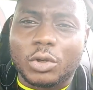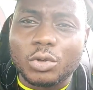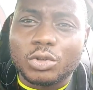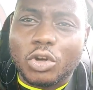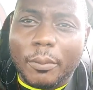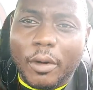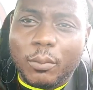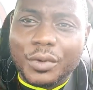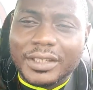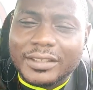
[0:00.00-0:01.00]
could come
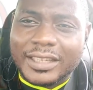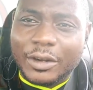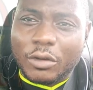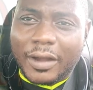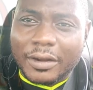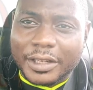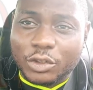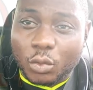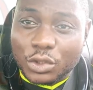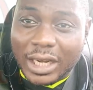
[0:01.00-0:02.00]
up with this kind of
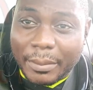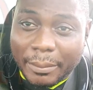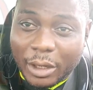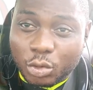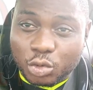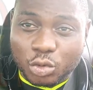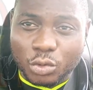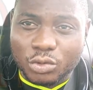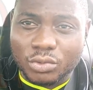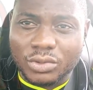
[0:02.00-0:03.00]
allegation, which I'm about to
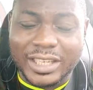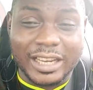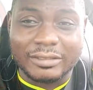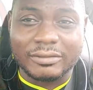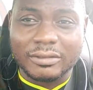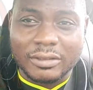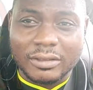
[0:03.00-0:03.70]
show you, then